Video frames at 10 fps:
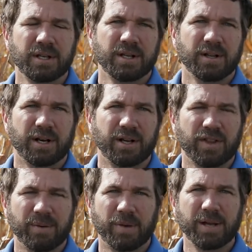
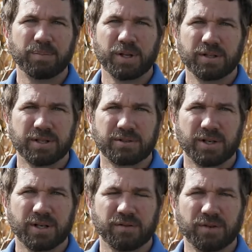that might be
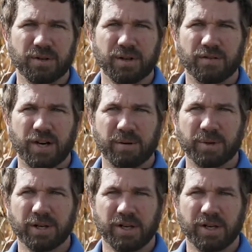destructive to the environment,